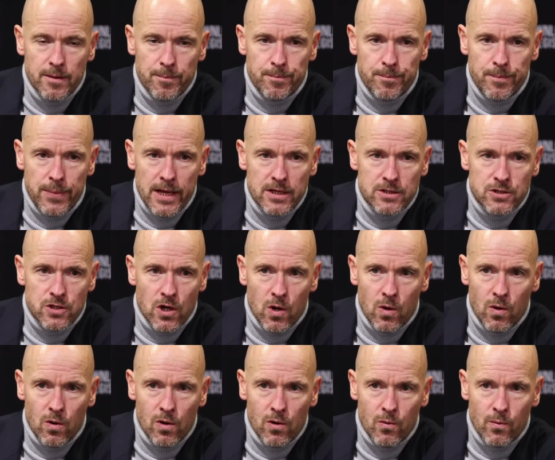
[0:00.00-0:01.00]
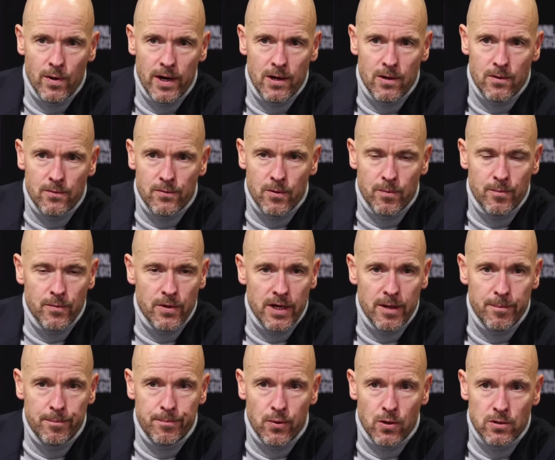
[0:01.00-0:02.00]
the players are all aware from the
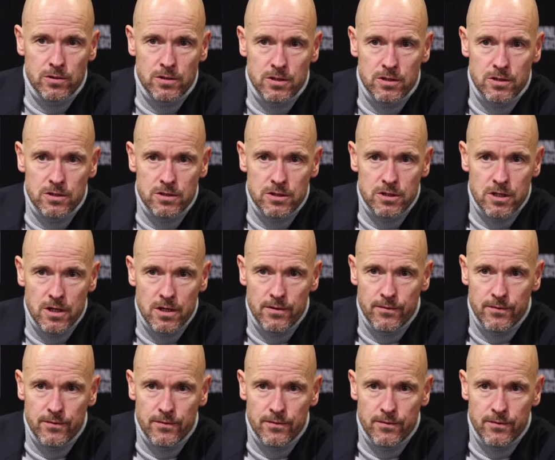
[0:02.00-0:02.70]
importance